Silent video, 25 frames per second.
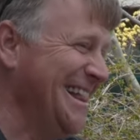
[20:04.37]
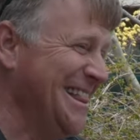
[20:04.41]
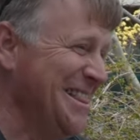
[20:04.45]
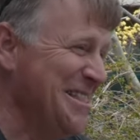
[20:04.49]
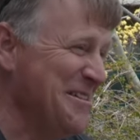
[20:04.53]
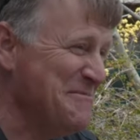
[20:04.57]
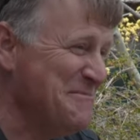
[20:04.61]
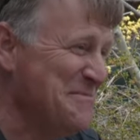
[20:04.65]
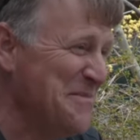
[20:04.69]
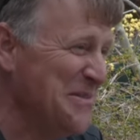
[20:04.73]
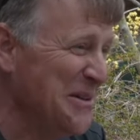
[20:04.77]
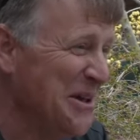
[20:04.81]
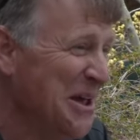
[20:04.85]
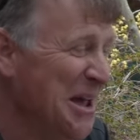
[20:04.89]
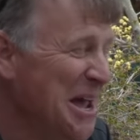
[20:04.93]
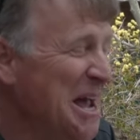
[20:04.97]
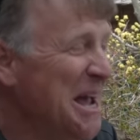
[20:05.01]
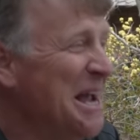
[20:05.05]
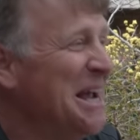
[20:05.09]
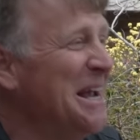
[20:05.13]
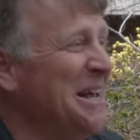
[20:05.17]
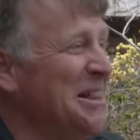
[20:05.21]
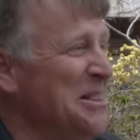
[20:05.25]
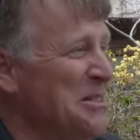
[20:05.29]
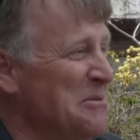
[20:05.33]

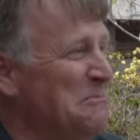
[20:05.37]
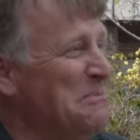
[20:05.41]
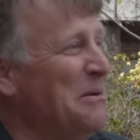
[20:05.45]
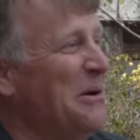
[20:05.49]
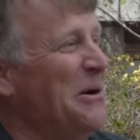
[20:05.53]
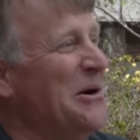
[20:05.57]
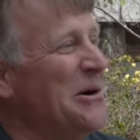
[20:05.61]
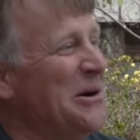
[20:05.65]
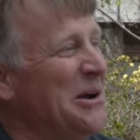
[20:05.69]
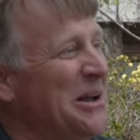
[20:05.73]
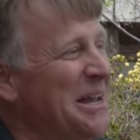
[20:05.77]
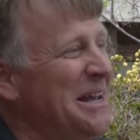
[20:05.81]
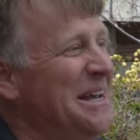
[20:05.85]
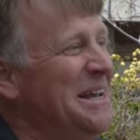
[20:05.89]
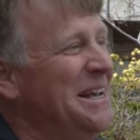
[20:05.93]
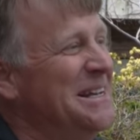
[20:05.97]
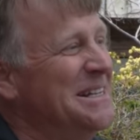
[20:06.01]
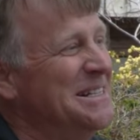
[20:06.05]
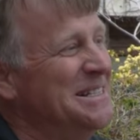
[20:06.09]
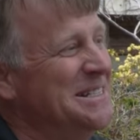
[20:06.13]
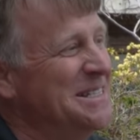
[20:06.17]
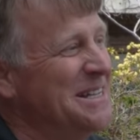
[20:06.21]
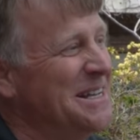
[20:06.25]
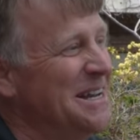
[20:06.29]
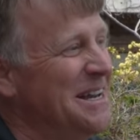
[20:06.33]
the, in, the, park
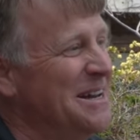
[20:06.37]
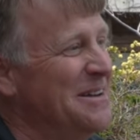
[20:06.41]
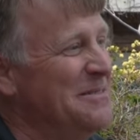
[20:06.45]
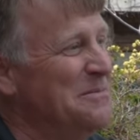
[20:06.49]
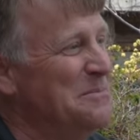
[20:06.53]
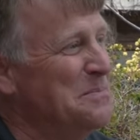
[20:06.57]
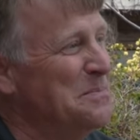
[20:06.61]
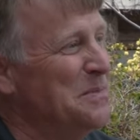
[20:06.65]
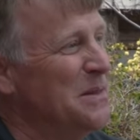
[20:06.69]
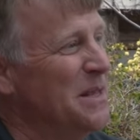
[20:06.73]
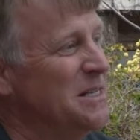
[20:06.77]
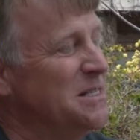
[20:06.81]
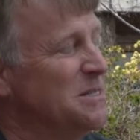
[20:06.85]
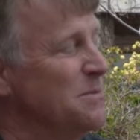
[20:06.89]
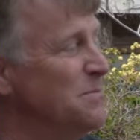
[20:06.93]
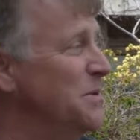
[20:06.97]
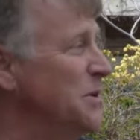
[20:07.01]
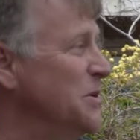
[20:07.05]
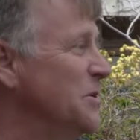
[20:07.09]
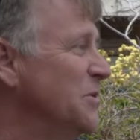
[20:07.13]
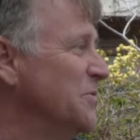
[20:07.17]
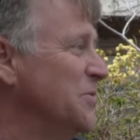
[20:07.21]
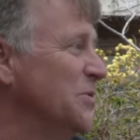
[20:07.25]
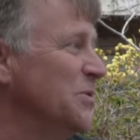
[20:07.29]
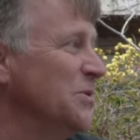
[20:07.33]
is um, is a
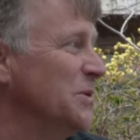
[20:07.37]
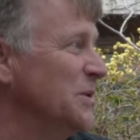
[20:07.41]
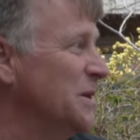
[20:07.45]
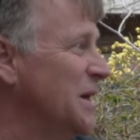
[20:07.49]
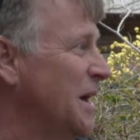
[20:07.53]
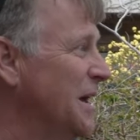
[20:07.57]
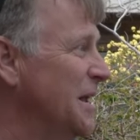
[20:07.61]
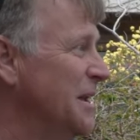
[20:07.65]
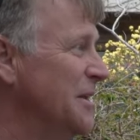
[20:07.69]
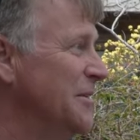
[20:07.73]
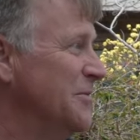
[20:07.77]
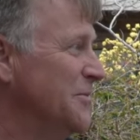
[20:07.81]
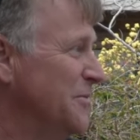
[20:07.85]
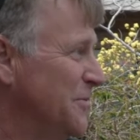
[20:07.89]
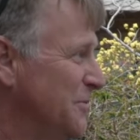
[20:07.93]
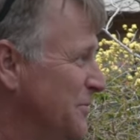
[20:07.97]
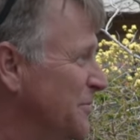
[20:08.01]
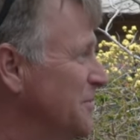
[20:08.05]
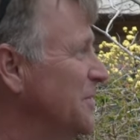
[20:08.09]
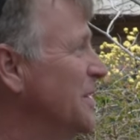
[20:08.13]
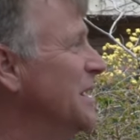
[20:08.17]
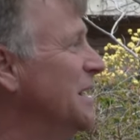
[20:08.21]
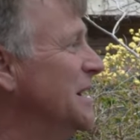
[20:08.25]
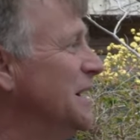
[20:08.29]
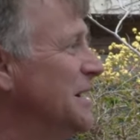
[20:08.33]
beautiful kind
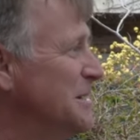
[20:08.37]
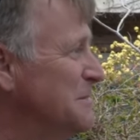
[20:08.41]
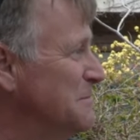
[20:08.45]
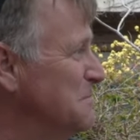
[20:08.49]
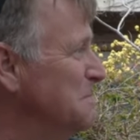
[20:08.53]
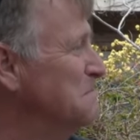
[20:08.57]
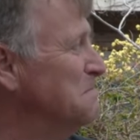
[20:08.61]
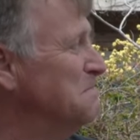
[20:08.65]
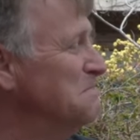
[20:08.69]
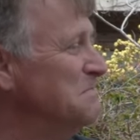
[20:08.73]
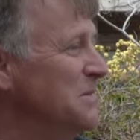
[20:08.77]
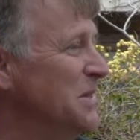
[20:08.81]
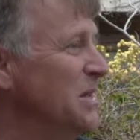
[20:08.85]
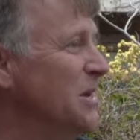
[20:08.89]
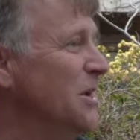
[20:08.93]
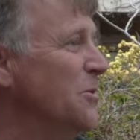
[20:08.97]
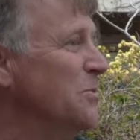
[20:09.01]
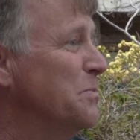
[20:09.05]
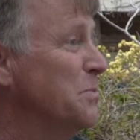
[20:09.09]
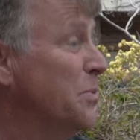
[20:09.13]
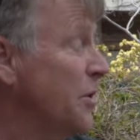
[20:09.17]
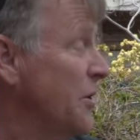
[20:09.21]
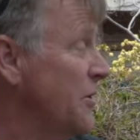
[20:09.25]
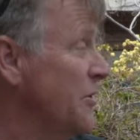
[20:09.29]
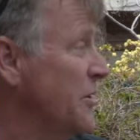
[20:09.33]
of um, you
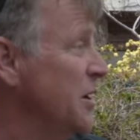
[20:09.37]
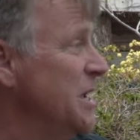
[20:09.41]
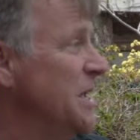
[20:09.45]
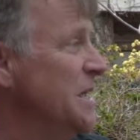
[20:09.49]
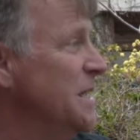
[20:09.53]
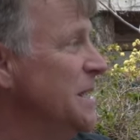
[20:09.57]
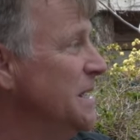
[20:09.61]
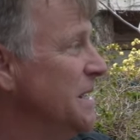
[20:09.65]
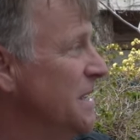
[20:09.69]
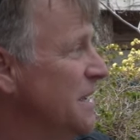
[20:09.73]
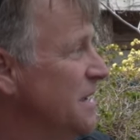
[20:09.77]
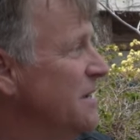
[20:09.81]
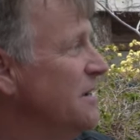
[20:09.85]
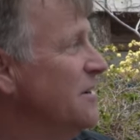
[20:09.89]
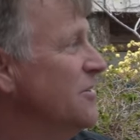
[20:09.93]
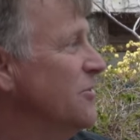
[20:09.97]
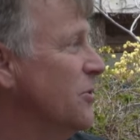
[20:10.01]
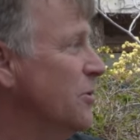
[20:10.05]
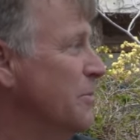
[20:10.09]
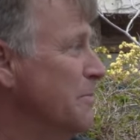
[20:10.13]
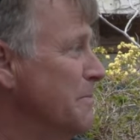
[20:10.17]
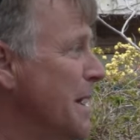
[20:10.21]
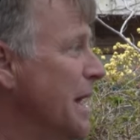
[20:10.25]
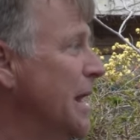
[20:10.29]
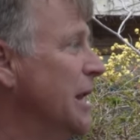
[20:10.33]
know prairie
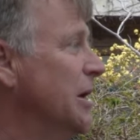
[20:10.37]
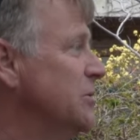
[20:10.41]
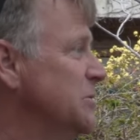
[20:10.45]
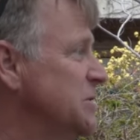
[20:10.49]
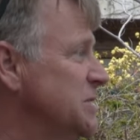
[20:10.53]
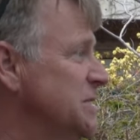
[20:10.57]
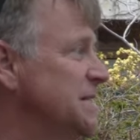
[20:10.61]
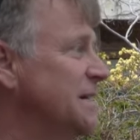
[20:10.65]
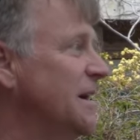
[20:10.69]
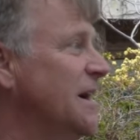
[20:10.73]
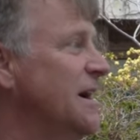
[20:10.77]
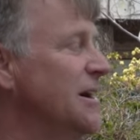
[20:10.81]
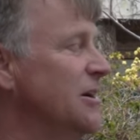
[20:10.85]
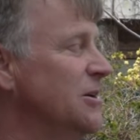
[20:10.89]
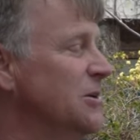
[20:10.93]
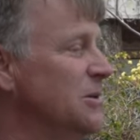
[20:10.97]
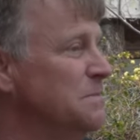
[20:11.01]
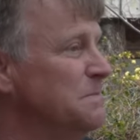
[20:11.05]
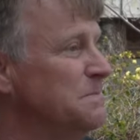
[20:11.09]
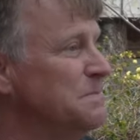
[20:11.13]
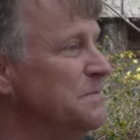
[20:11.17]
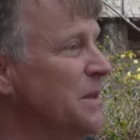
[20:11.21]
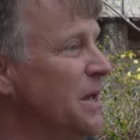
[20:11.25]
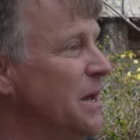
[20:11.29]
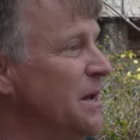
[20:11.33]
or meadow
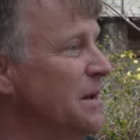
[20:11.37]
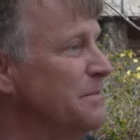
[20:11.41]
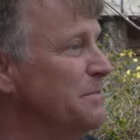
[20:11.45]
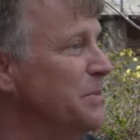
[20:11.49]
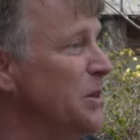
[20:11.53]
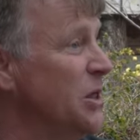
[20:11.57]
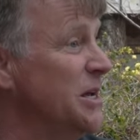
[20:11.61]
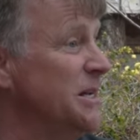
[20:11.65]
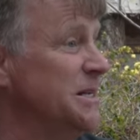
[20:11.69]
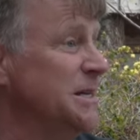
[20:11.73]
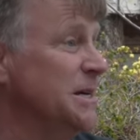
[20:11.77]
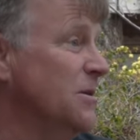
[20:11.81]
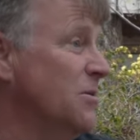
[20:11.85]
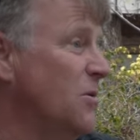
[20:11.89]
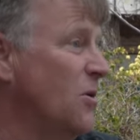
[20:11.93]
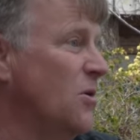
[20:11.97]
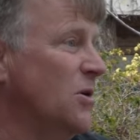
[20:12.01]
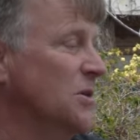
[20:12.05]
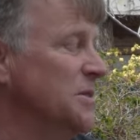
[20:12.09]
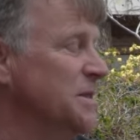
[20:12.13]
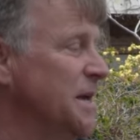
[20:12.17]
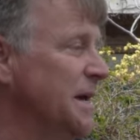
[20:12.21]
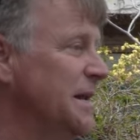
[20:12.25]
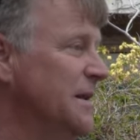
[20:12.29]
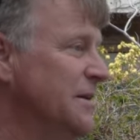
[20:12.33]
style uh, planting,
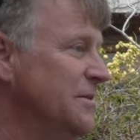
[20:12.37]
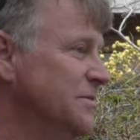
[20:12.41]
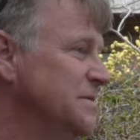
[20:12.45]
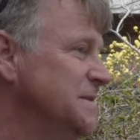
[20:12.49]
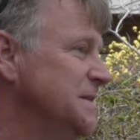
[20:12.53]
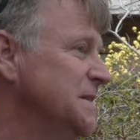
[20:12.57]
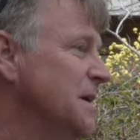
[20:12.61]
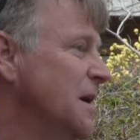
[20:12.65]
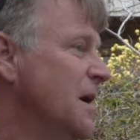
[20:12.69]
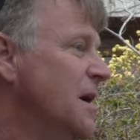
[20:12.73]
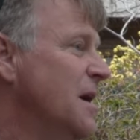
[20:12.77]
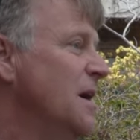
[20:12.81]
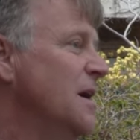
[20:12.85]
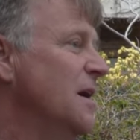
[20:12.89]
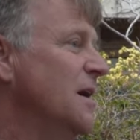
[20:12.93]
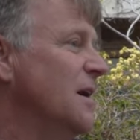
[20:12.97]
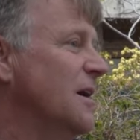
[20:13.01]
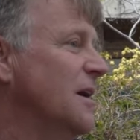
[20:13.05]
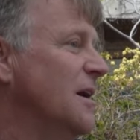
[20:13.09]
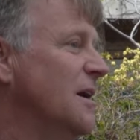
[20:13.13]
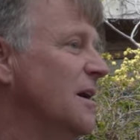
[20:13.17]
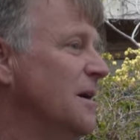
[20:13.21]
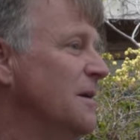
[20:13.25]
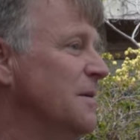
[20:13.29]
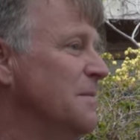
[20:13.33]
all natives,
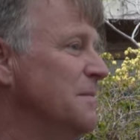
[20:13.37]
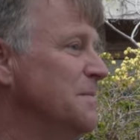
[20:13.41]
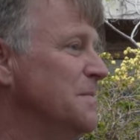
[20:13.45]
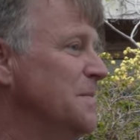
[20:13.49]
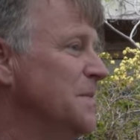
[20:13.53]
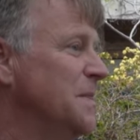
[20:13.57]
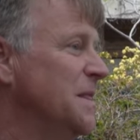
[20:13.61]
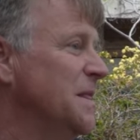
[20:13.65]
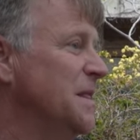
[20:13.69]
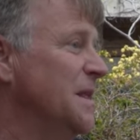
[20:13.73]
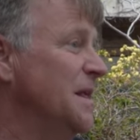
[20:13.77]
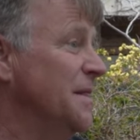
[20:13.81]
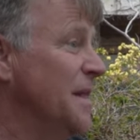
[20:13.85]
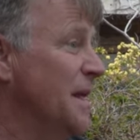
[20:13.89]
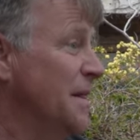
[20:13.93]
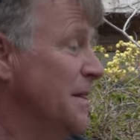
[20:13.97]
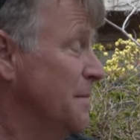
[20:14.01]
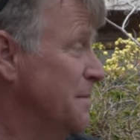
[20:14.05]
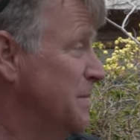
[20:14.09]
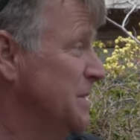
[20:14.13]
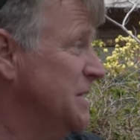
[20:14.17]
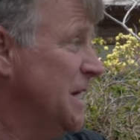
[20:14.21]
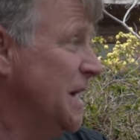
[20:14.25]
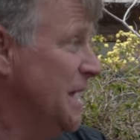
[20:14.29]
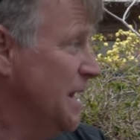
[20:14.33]
um, and then
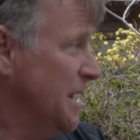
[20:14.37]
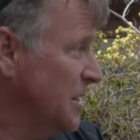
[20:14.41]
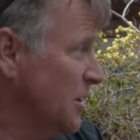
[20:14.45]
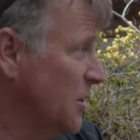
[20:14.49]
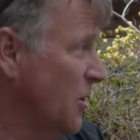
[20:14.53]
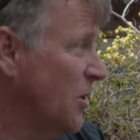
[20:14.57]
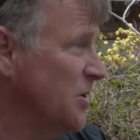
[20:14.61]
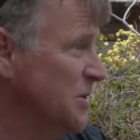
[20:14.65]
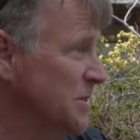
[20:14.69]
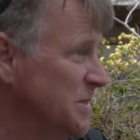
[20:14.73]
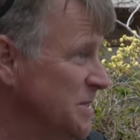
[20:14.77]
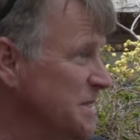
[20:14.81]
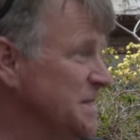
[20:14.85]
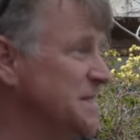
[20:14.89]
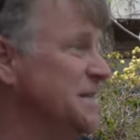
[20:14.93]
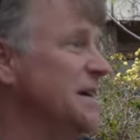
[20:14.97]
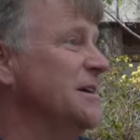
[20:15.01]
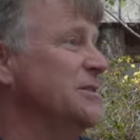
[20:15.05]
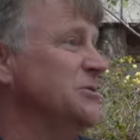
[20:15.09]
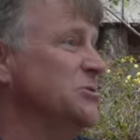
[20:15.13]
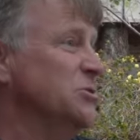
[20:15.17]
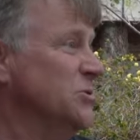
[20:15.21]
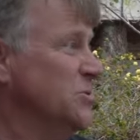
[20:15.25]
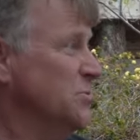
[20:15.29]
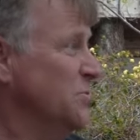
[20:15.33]
the botanic garden
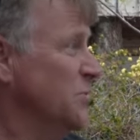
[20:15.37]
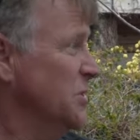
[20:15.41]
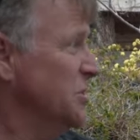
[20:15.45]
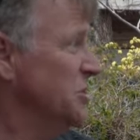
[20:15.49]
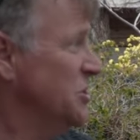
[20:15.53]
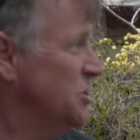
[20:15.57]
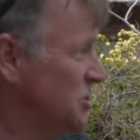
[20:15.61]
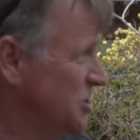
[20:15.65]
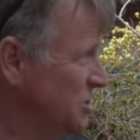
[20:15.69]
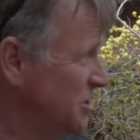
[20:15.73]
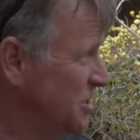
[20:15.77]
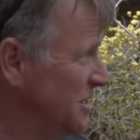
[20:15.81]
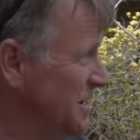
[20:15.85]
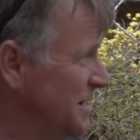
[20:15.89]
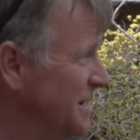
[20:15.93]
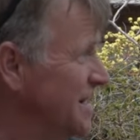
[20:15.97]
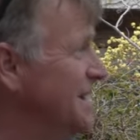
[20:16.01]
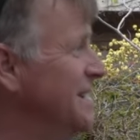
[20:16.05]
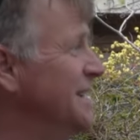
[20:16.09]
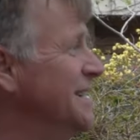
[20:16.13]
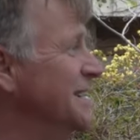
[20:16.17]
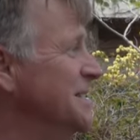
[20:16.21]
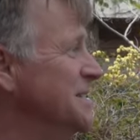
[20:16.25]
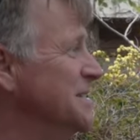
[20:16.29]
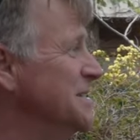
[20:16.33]
sector, which
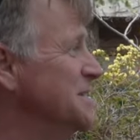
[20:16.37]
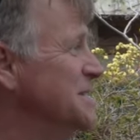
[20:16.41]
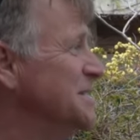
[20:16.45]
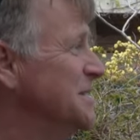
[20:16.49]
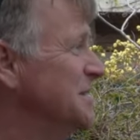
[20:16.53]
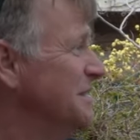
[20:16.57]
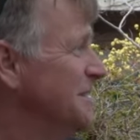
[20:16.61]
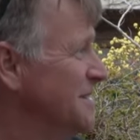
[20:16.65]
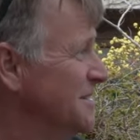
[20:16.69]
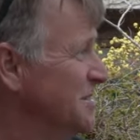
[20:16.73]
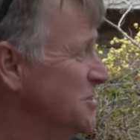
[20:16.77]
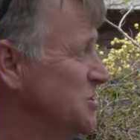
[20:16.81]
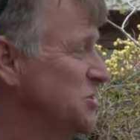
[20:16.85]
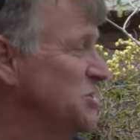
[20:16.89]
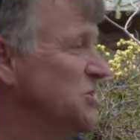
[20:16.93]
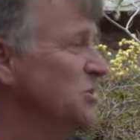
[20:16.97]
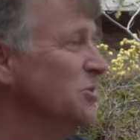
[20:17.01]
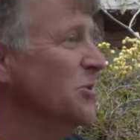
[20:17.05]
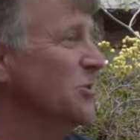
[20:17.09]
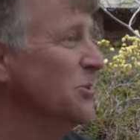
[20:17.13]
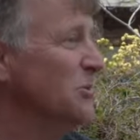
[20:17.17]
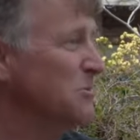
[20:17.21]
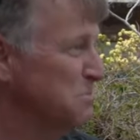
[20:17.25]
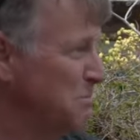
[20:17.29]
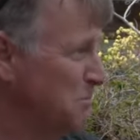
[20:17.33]
is
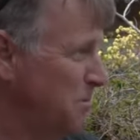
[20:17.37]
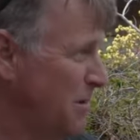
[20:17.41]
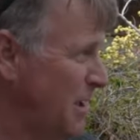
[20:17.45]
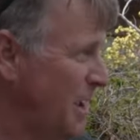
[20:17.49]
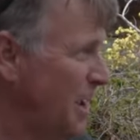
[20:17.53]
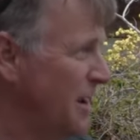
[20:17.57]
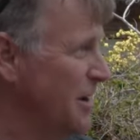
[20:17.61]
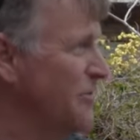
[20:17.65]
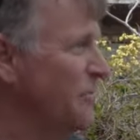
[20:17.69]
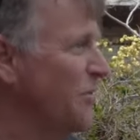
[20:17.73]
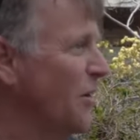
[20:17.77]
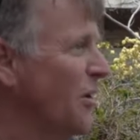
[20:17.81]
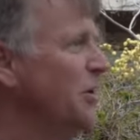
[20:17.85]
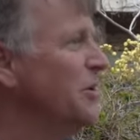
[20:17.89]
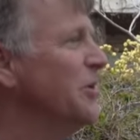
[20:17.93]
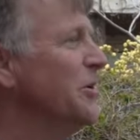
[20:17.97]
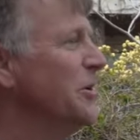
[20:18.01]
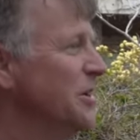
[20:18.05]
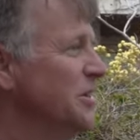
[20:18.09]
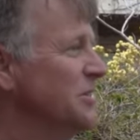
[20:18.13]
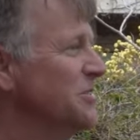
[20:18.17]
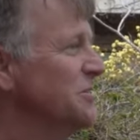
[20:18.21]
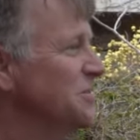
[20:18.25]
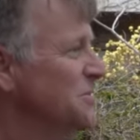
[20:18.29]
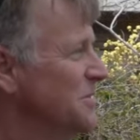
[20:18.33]
still kind of under.
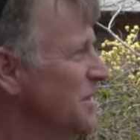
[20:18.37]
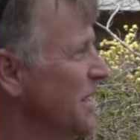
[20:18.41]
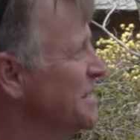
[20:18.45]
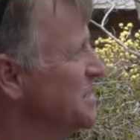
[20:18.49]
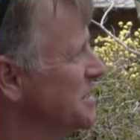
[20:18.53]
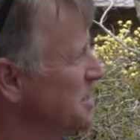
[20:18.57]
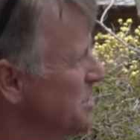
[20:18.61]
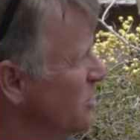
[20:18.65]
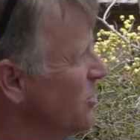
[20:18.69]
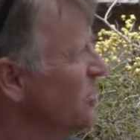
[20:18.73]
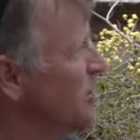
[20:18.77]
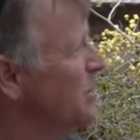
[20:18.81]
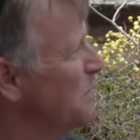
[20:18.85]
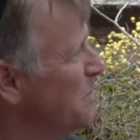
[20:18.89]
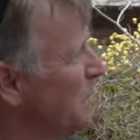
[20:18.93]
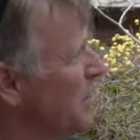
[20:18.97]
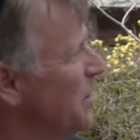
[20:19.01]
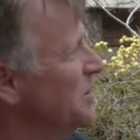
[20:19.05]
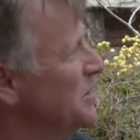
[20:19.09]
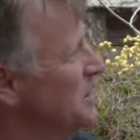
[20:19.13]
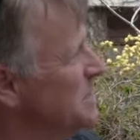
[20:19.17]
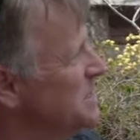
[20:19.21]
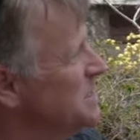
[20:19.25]
that's the only part